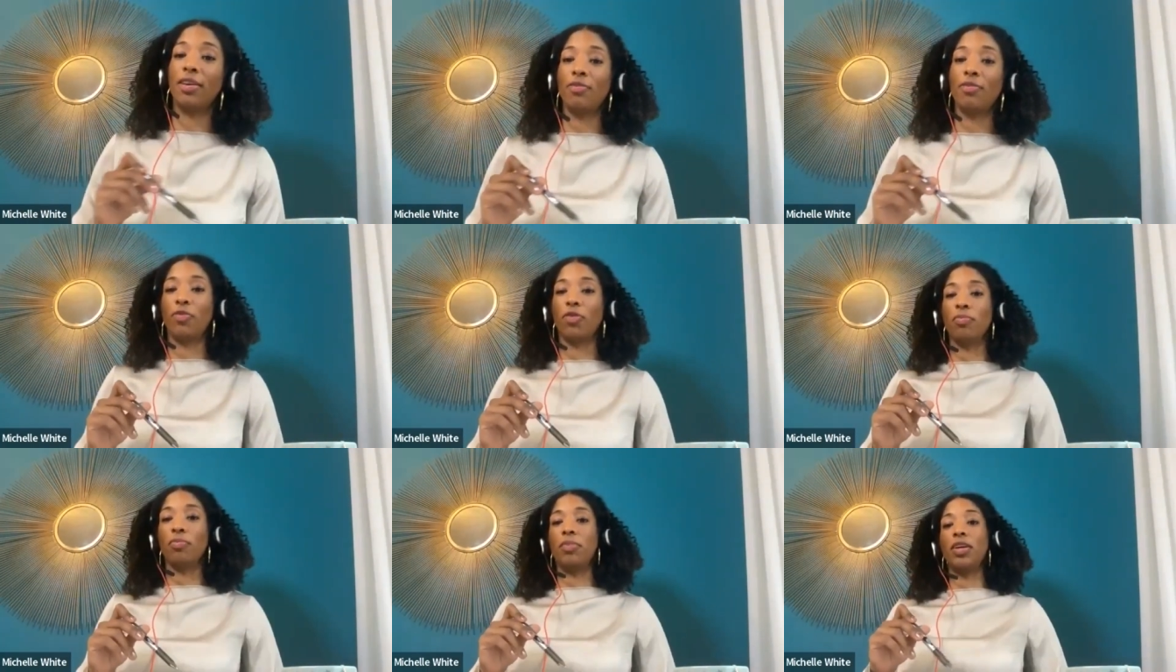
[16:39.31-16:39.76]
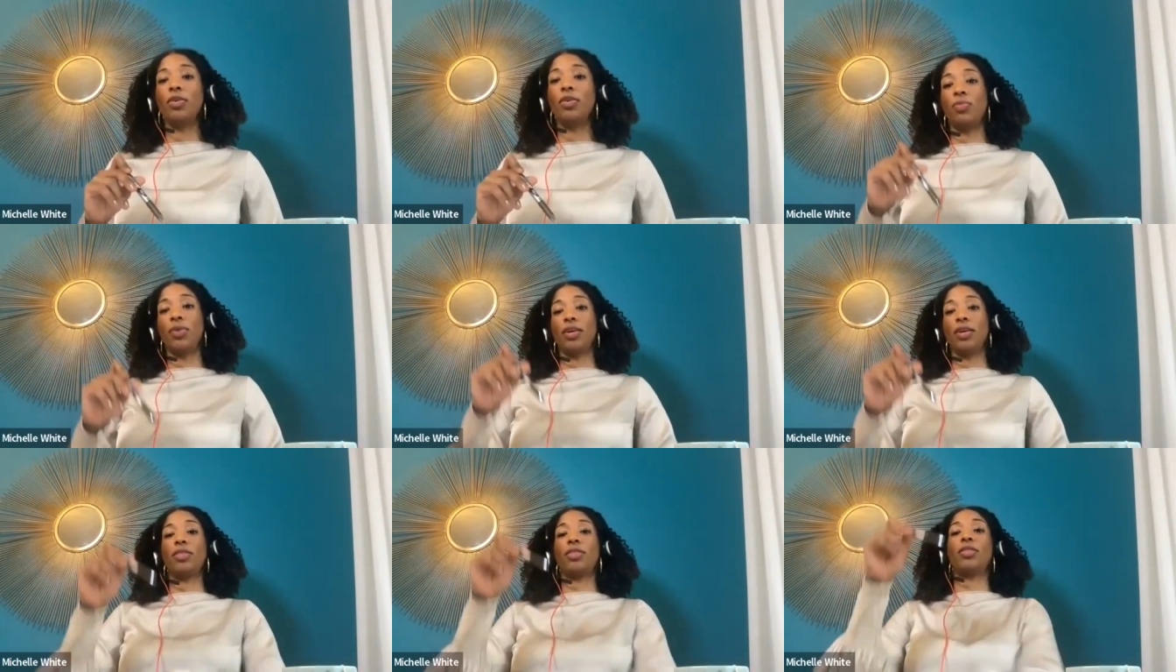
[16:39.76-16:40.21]
And for me,
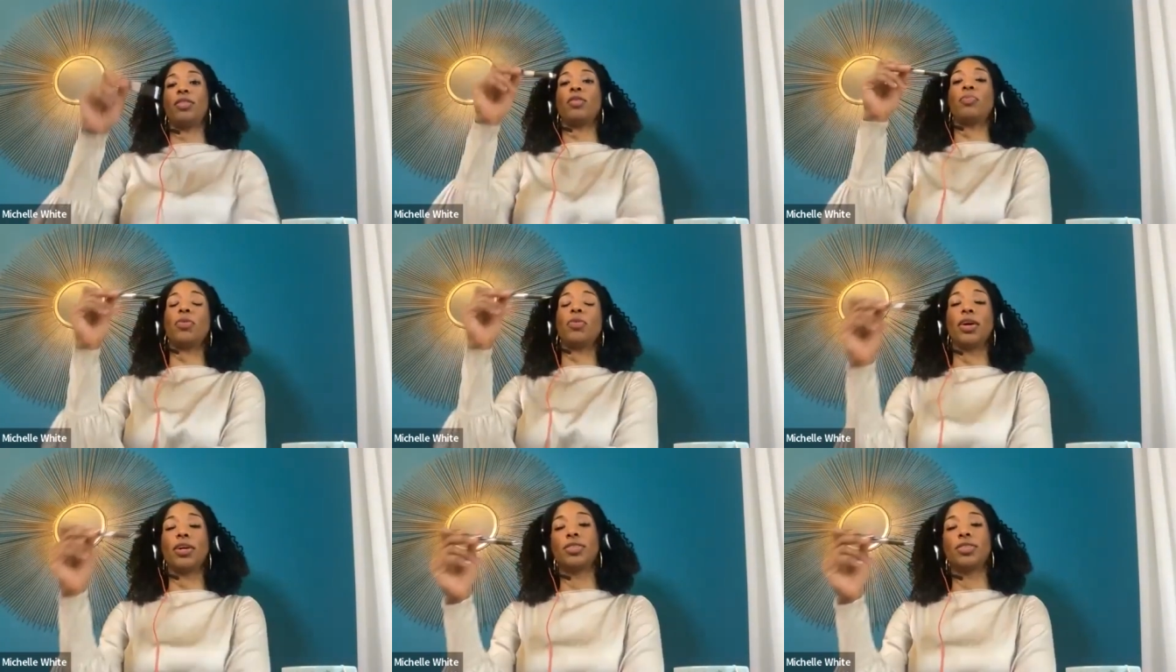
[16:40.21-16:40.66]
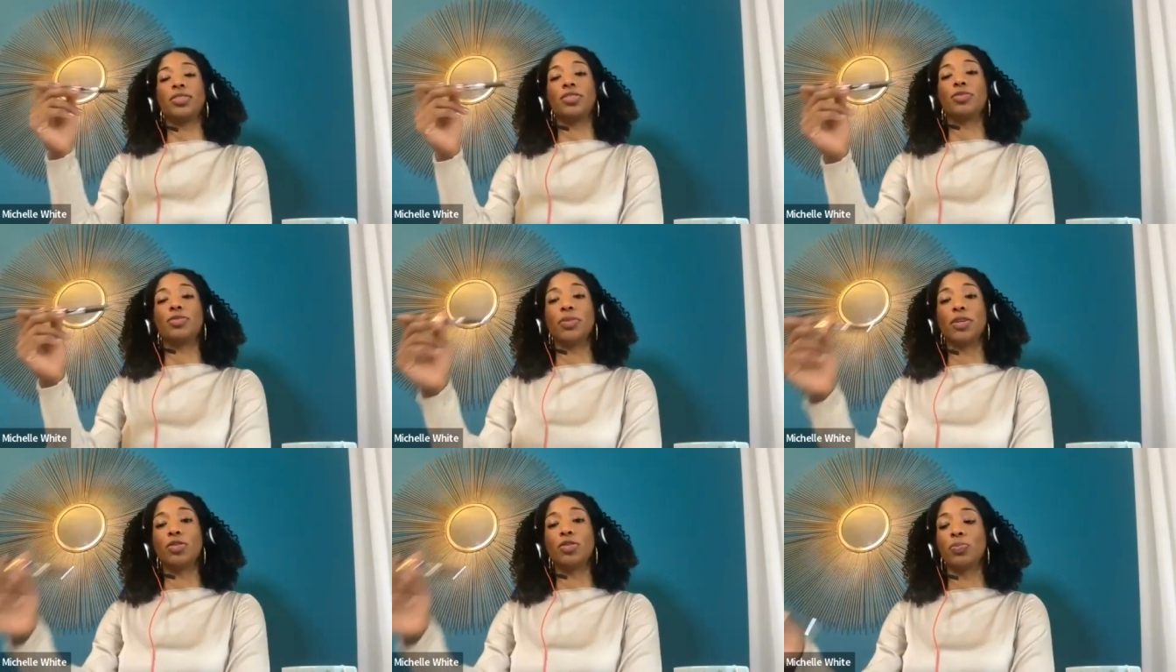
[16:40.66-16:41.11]
with the
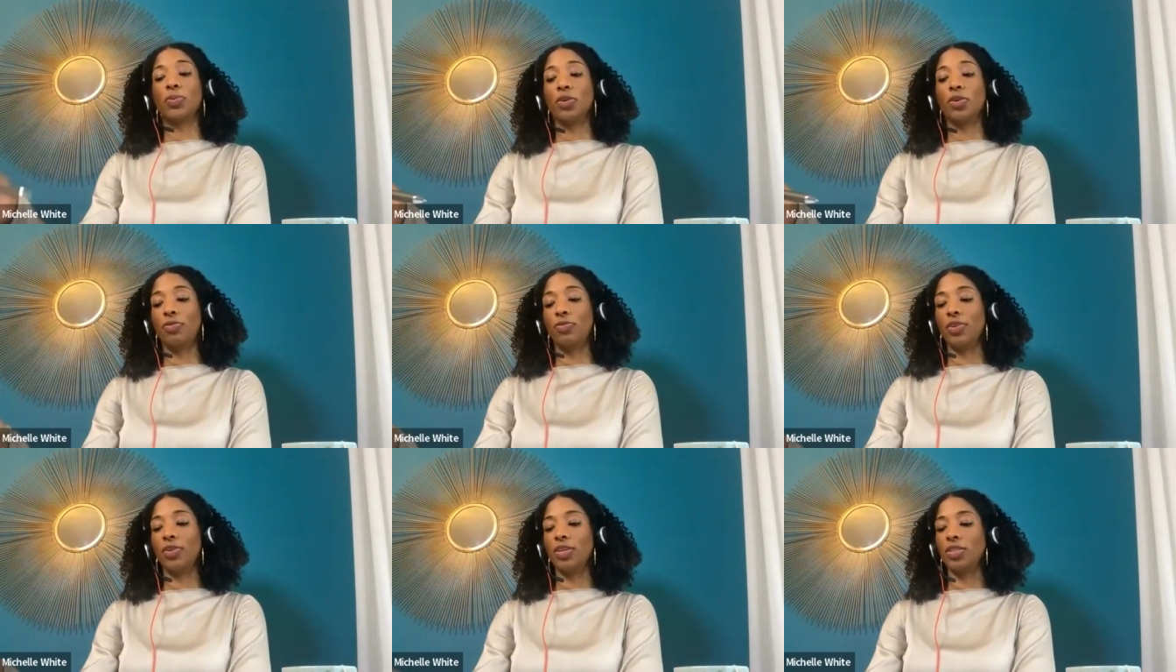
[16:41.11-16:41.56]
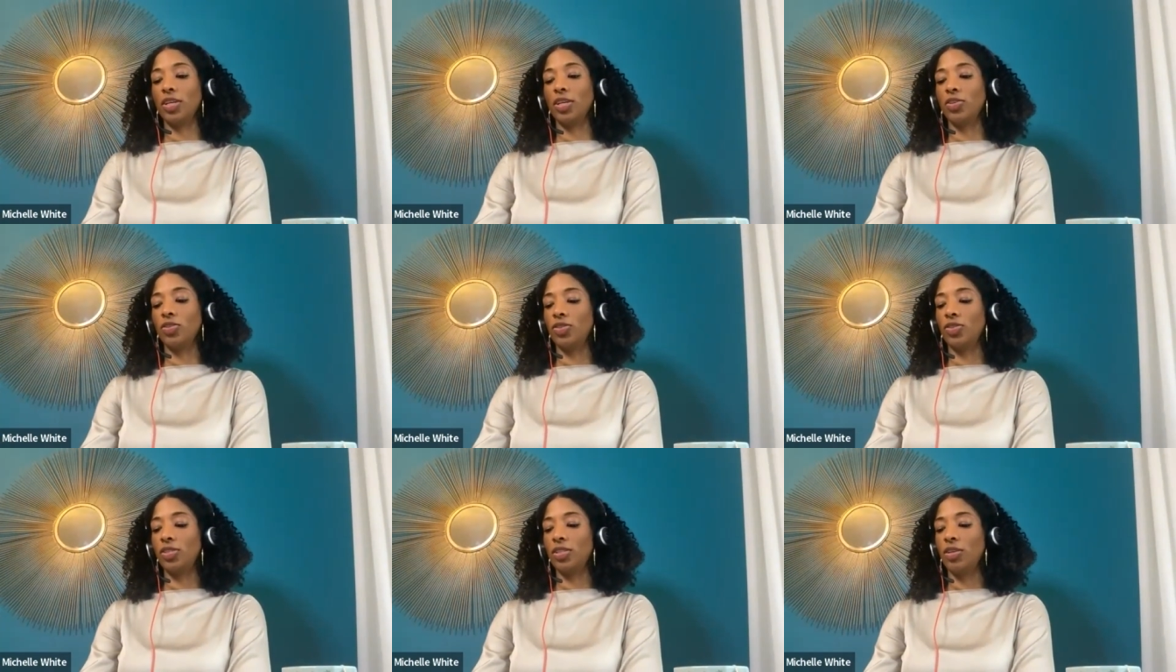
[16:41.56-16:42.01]
practice makes perfect, I
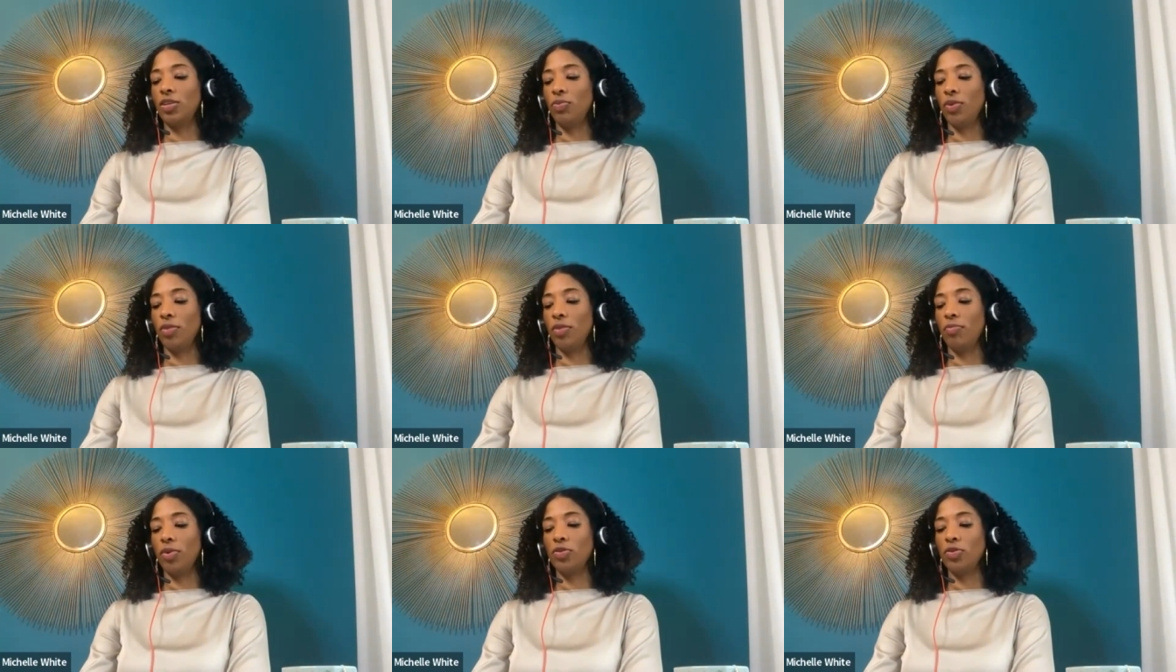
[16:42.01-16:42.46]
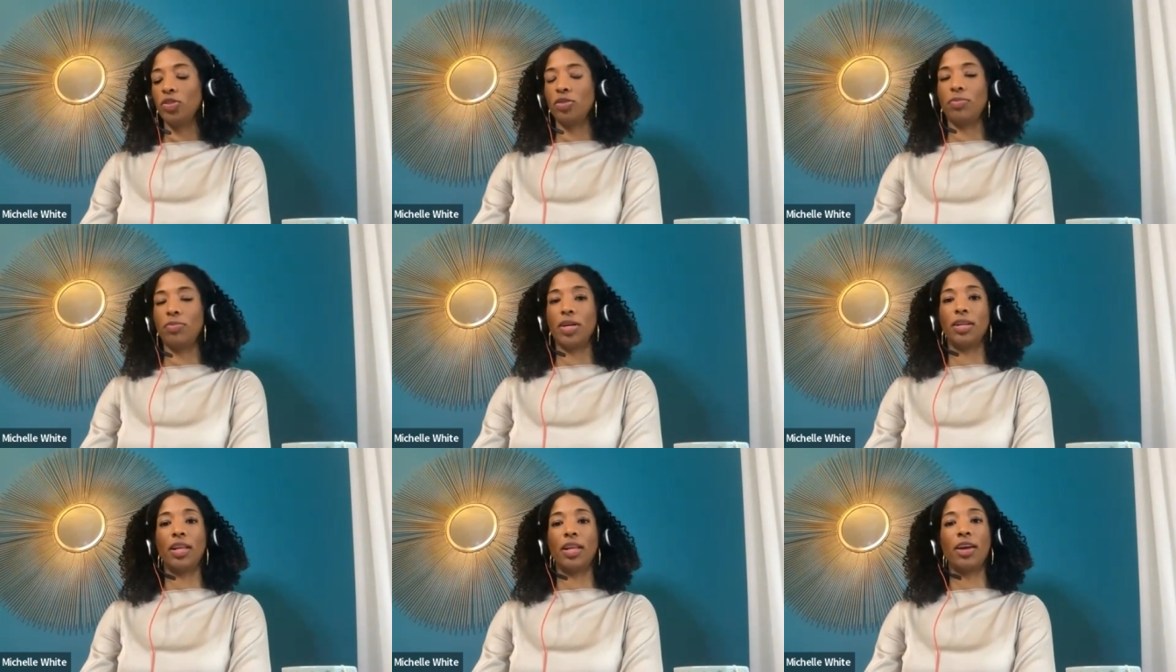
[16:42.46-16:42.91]
could see where most
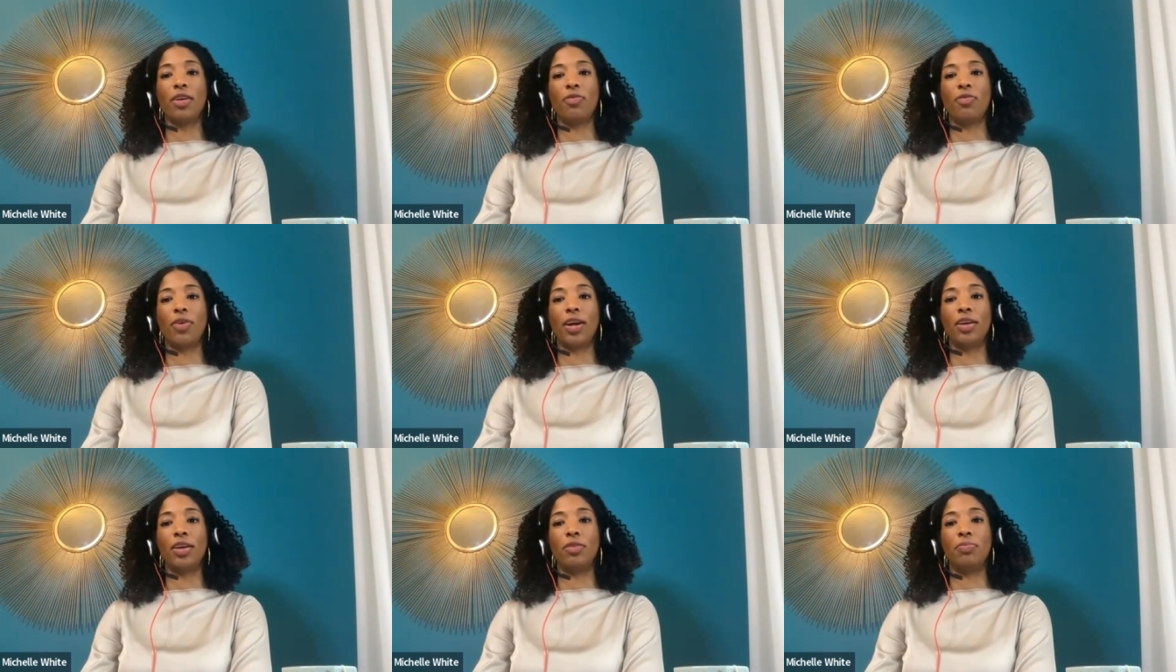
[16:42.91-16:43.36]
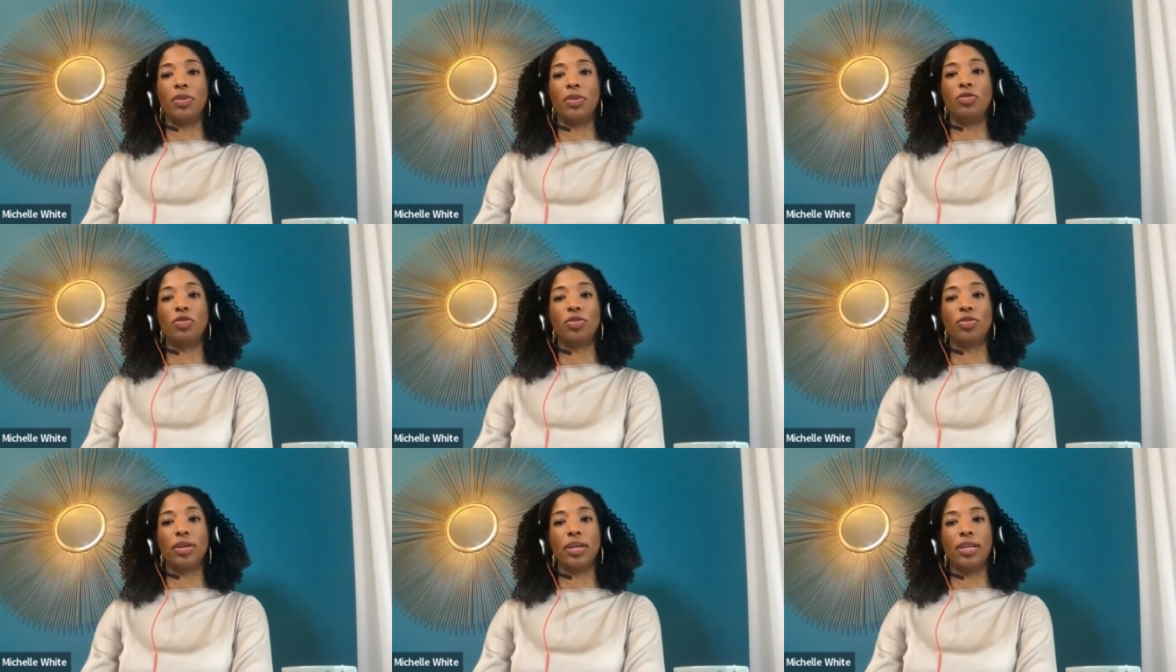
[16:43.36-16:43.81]
of my life I had not been
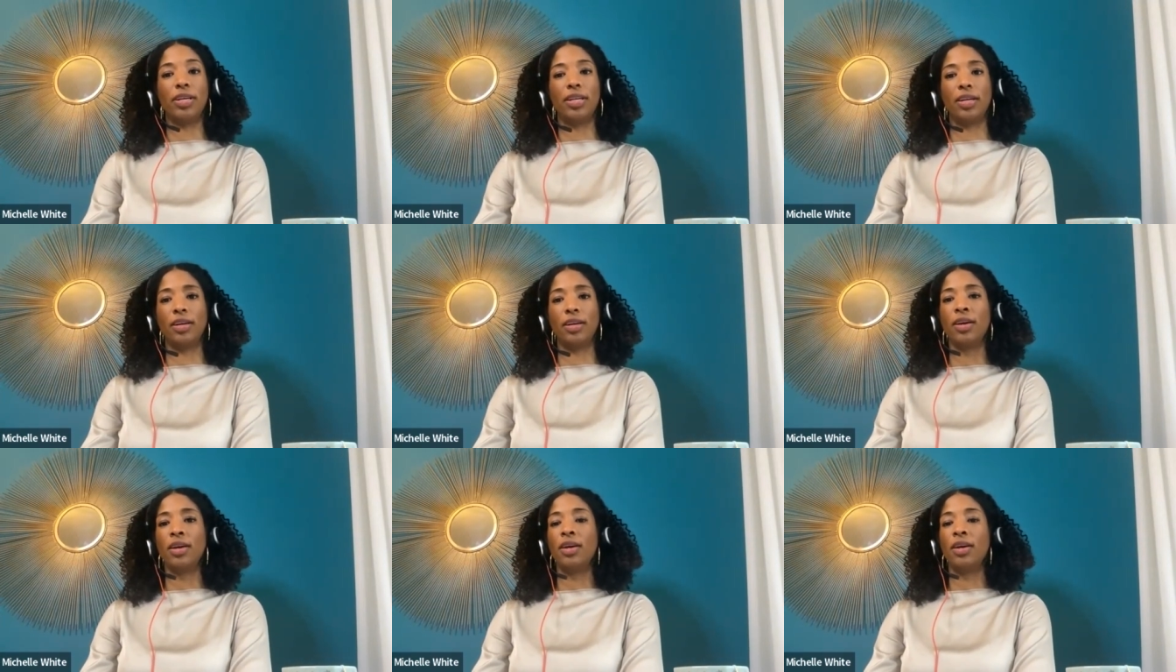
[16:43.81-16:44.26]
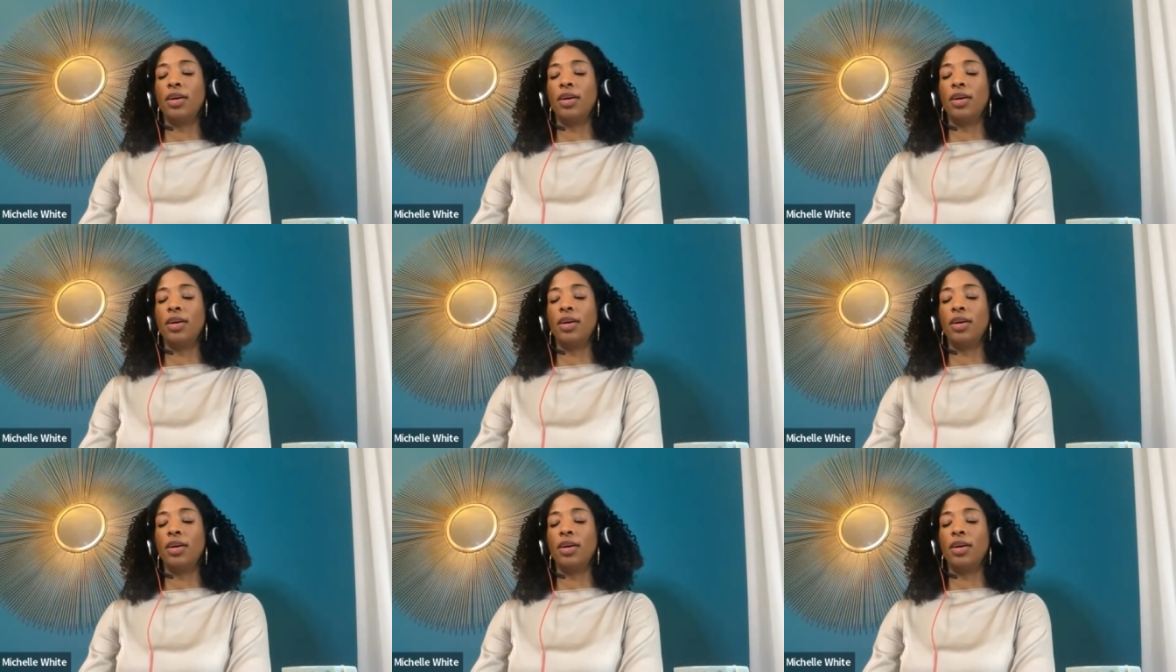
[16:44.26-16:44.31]
training.